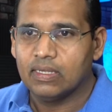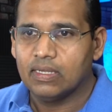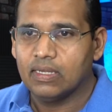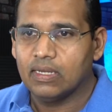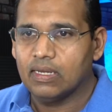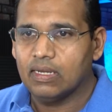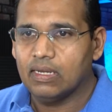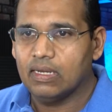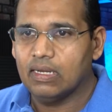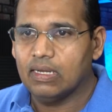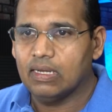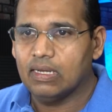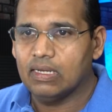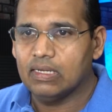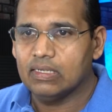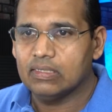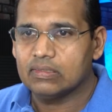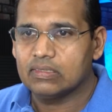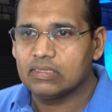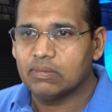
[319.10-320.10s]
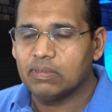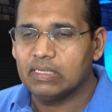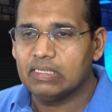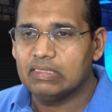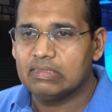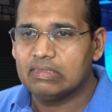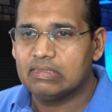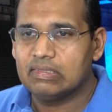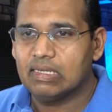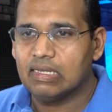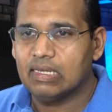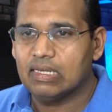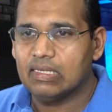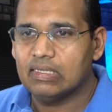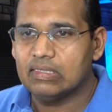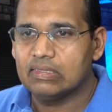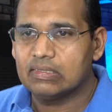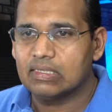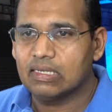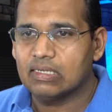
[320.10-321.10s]
Somebody
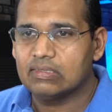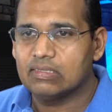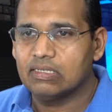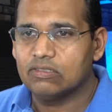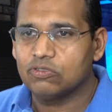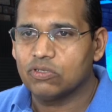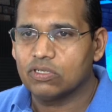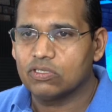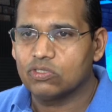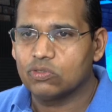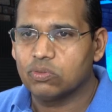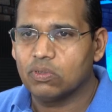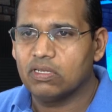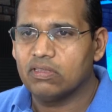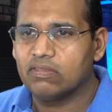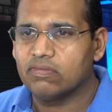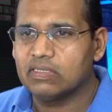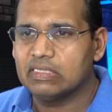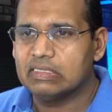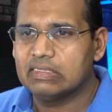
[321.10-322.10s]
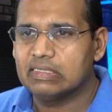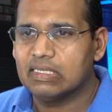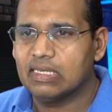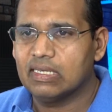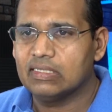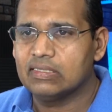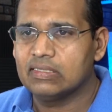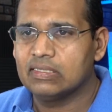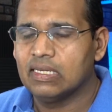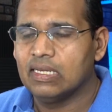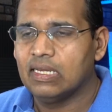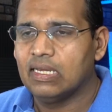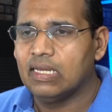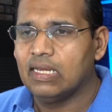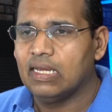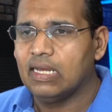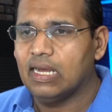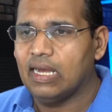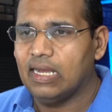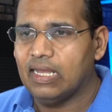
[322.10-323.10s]
says, Citrix23 says,
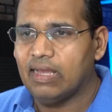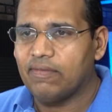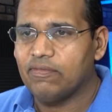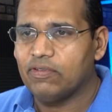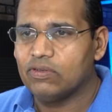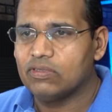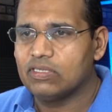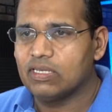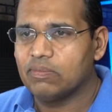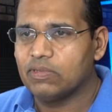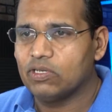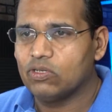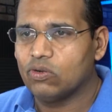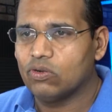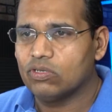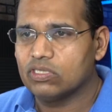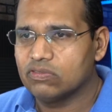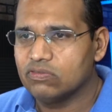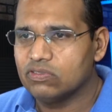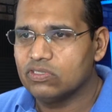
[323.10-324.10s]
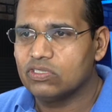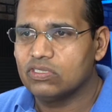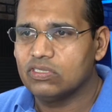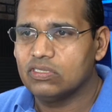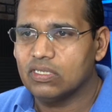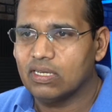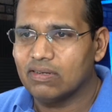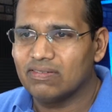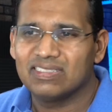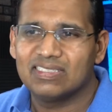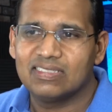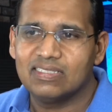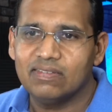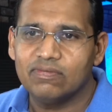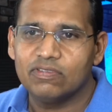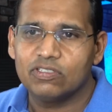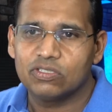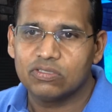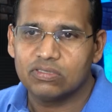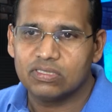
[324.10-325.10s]
I have a Udemy course. I received
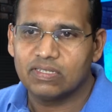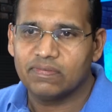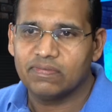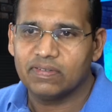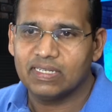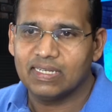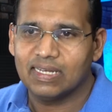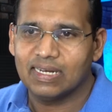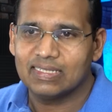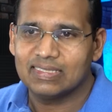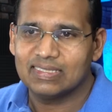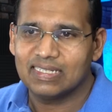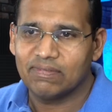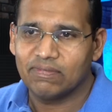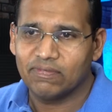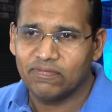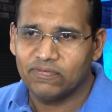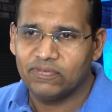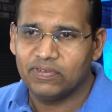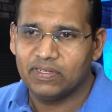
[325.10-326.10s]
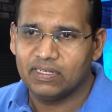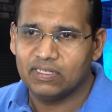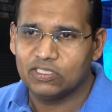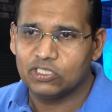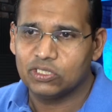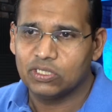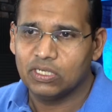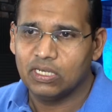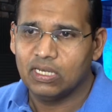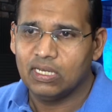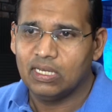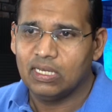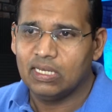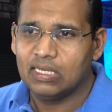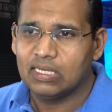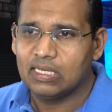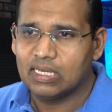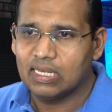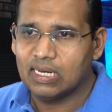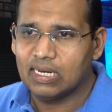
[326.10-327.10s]
a certificate. I still haven't finished.
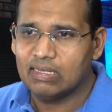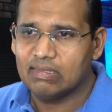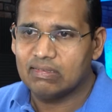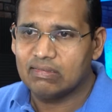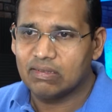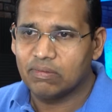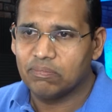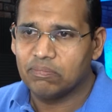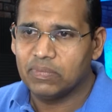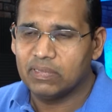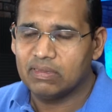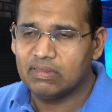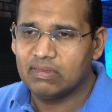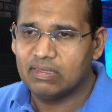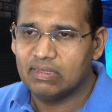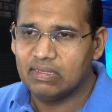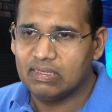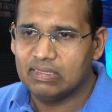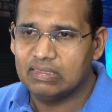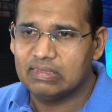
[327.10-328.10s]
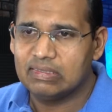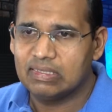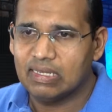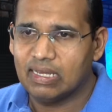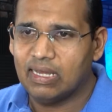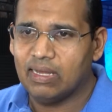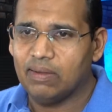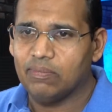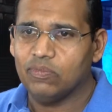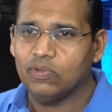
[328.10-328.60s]
can I submit the exam?